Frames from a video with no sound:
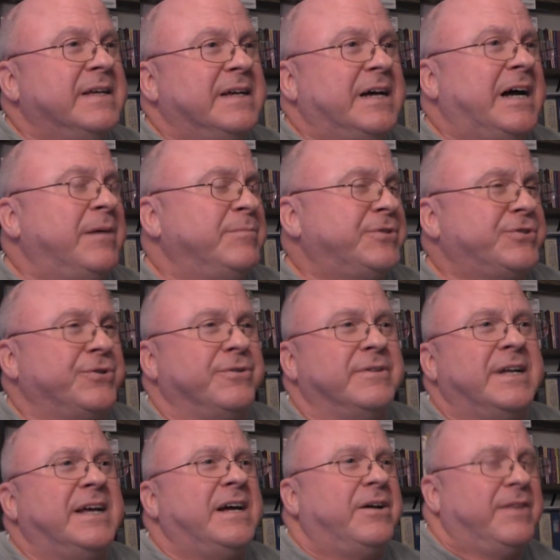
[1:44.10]
I'm sure
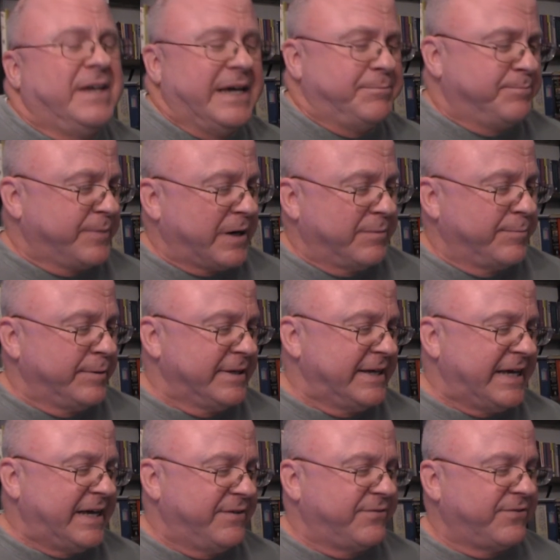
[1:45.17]
now they probably
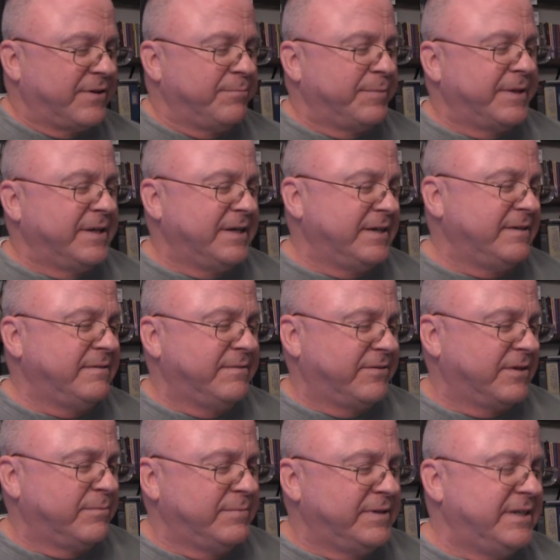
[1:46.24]
have something,
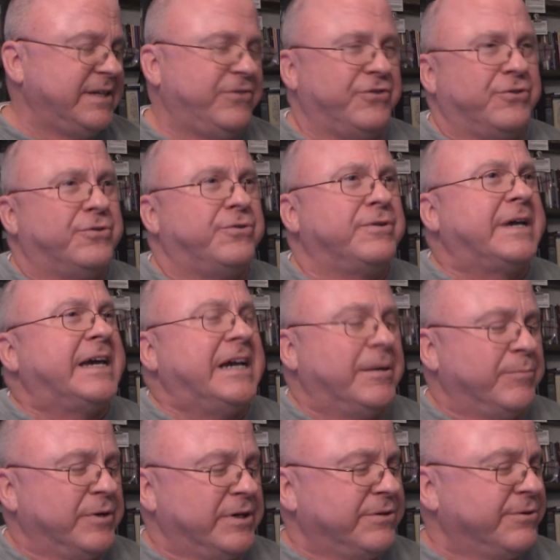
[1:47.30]
some digital
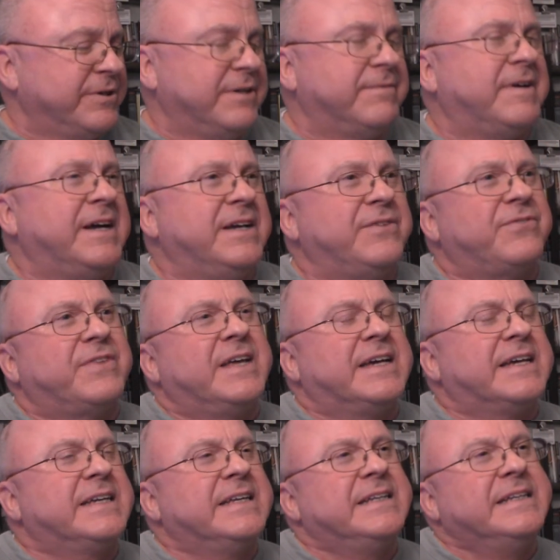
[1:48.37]
camera or device
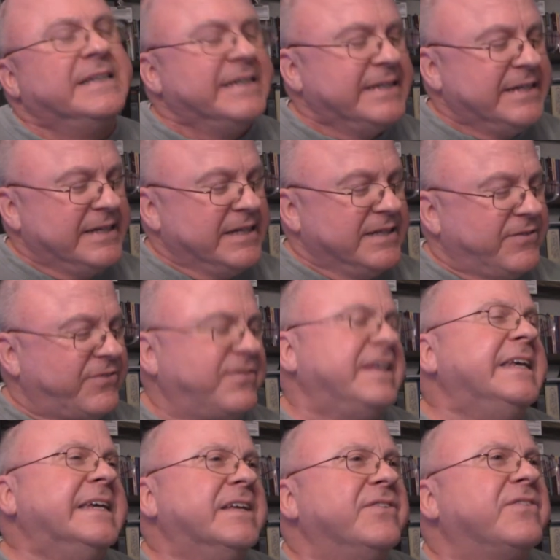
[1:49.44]
that can
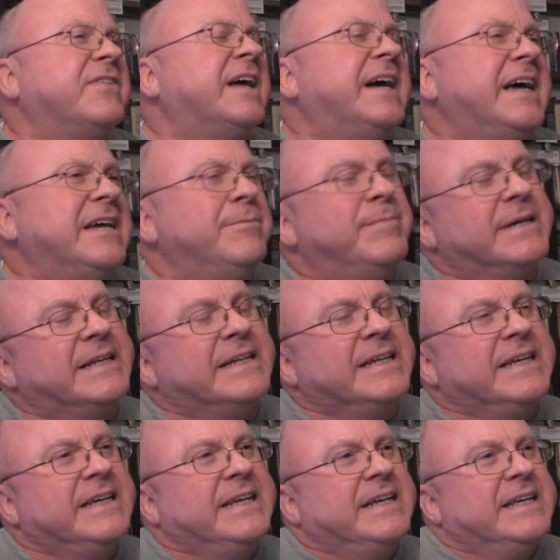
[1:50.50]
see inside. But,
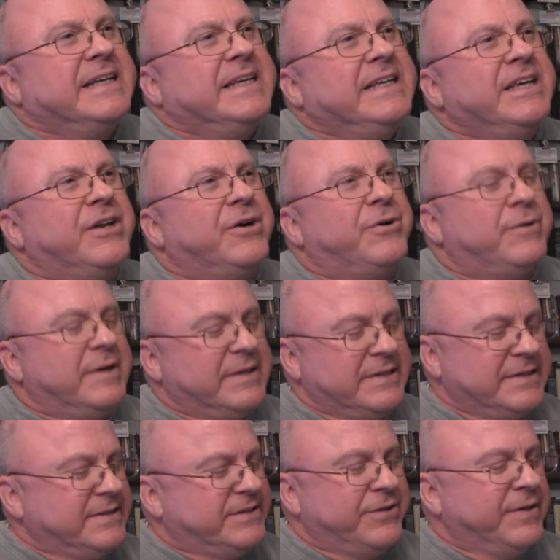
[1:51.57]
you
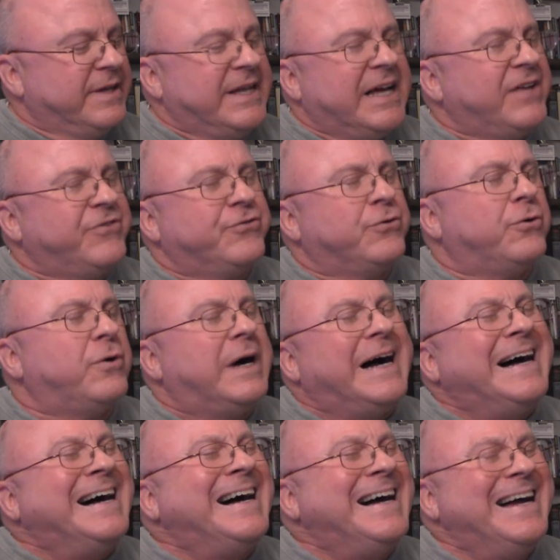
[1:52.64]
know, to the natural
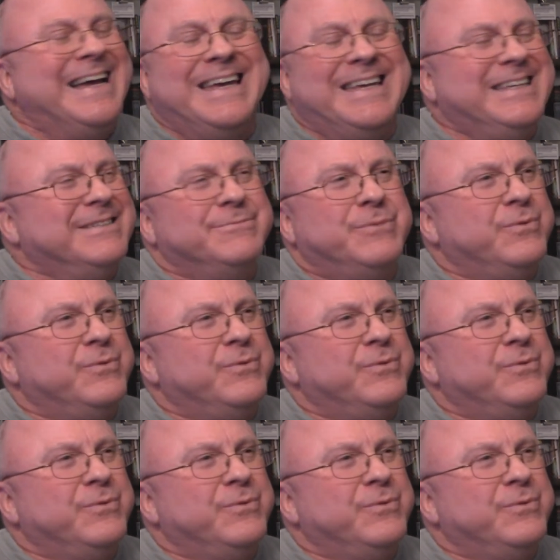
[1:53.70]
eye,